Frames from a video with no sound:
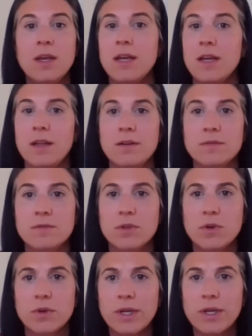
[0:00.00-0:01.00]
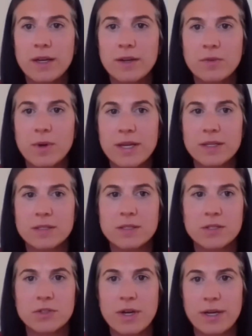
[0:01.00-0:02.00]
and creative ways
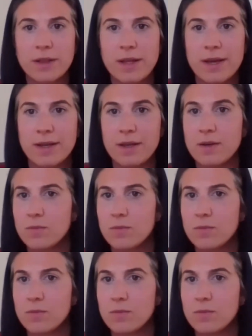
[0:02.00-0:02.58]
to try to